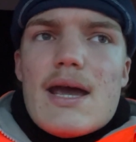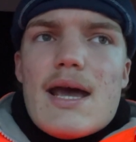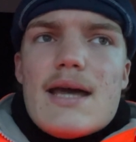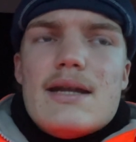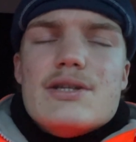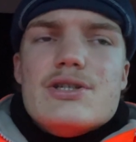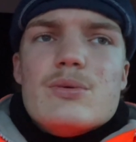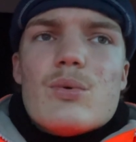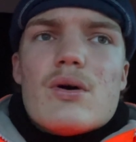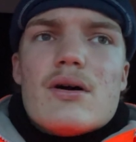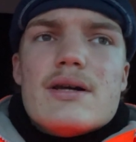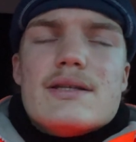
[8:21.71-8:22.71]

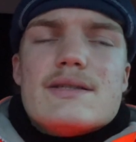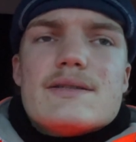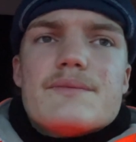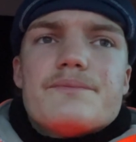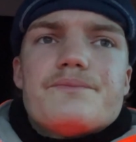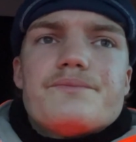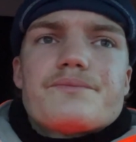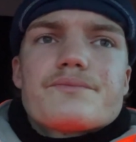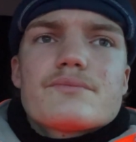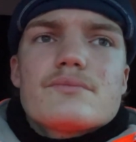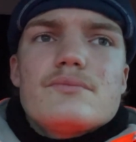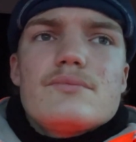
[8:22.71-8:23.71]
energy-wise,
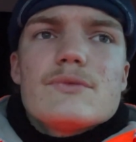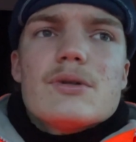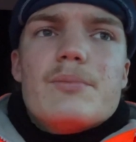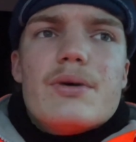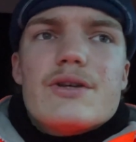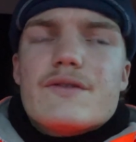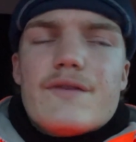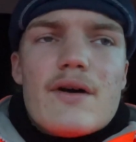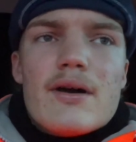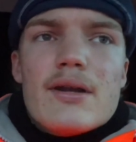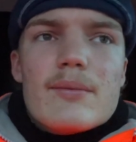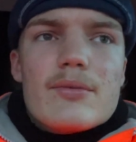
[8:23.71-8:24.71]
but it's
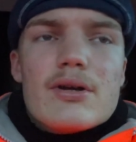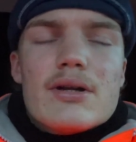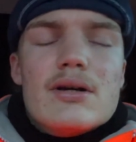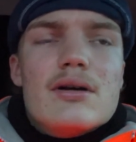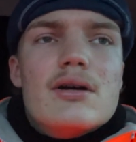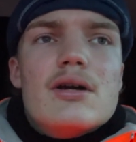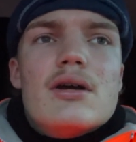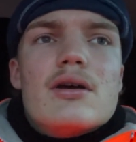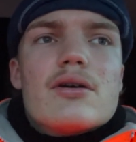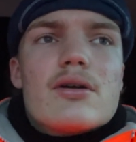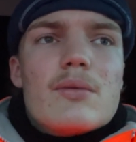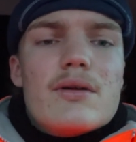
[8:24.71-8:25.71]
fine. I'm gonna
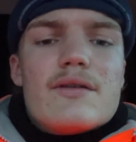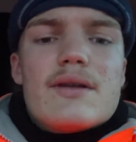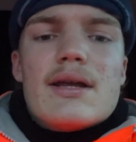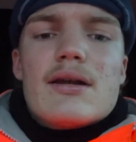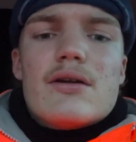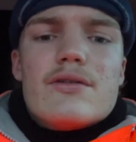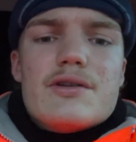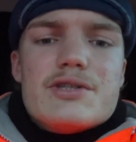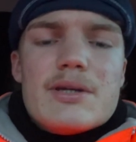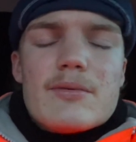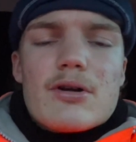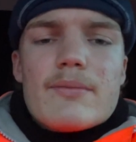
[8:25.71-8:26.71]
go to work today, go to the
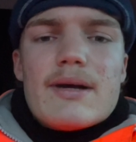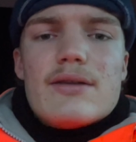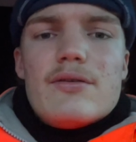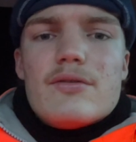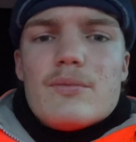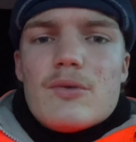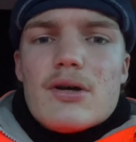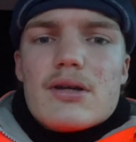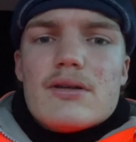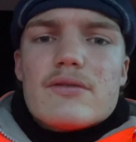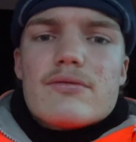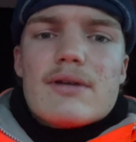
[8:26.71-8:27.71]
gym, go back, do some work,
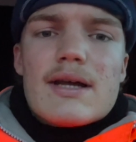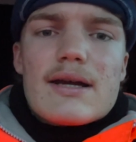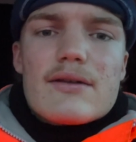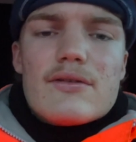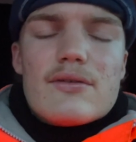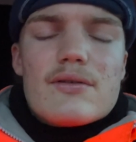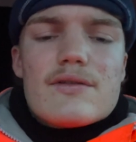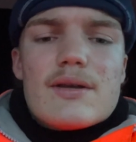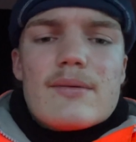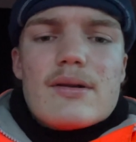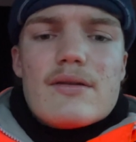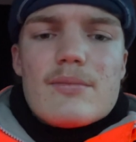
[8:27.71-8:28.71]
and just relax, and do the
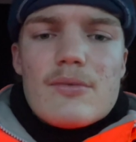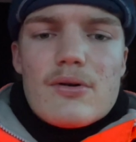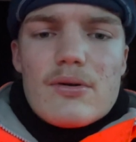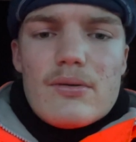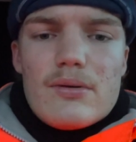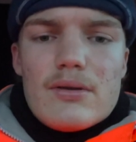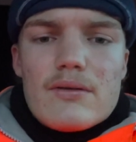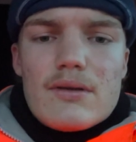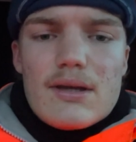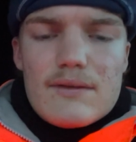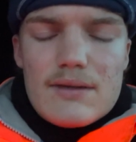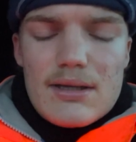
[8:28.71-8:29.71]
same again tomorrow, and
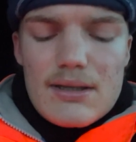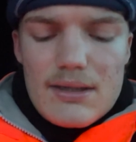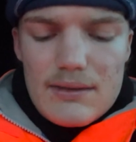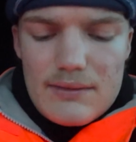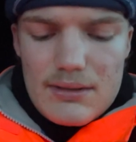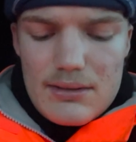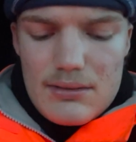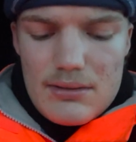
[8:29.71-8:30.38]
the next day, and the next day.